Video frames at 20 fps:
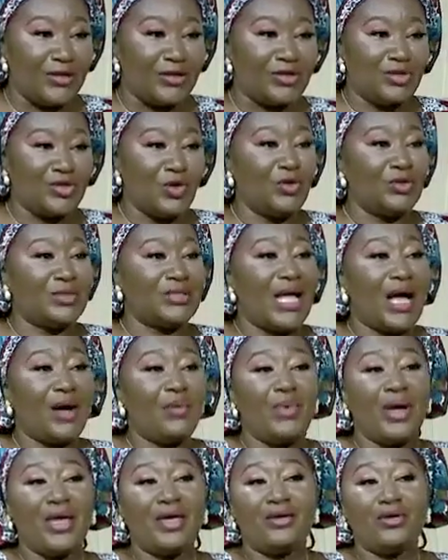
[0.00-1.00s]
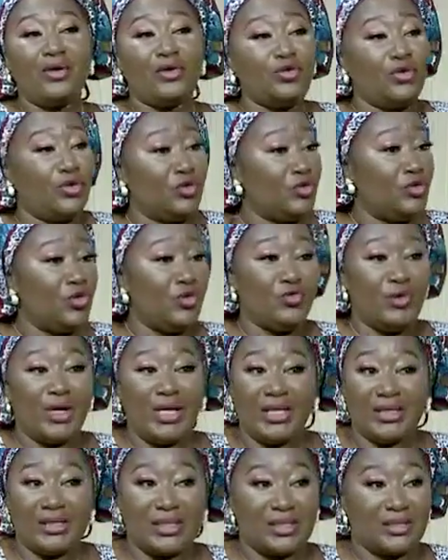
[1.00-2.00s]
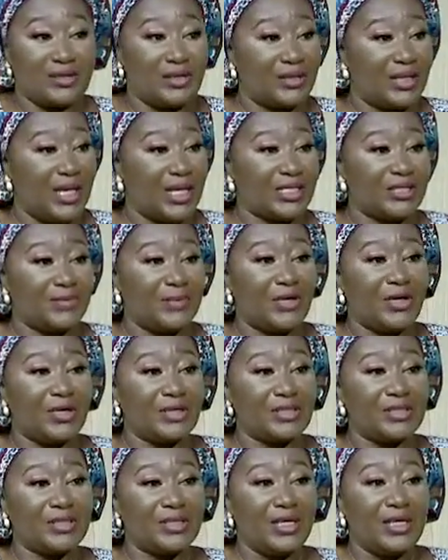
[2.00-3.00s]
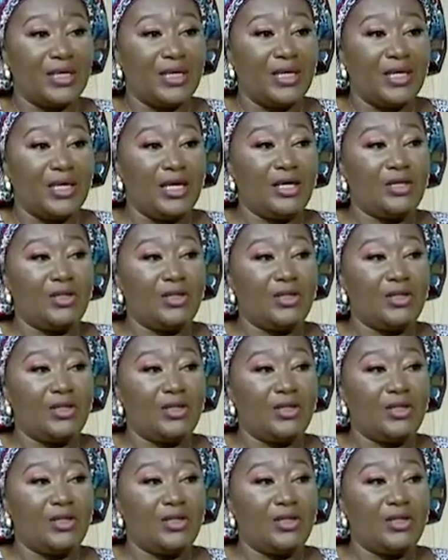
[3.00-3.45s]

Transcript: So that way you really disconnect, because, you